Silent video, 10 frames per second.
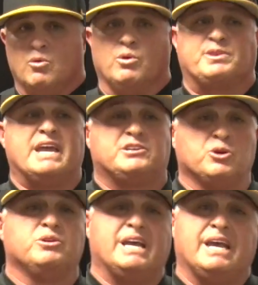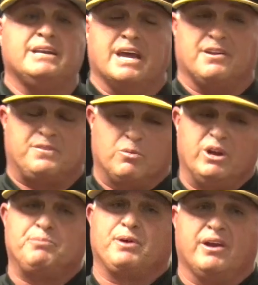What they do need, if you
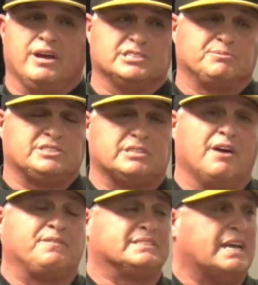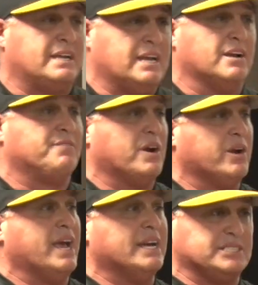read Perry Husband's stuff, is they need a
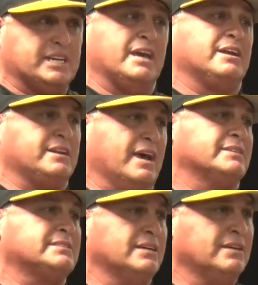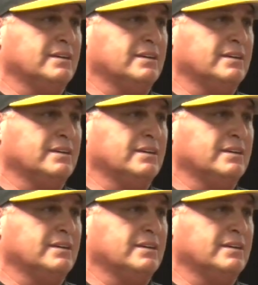very educated guess.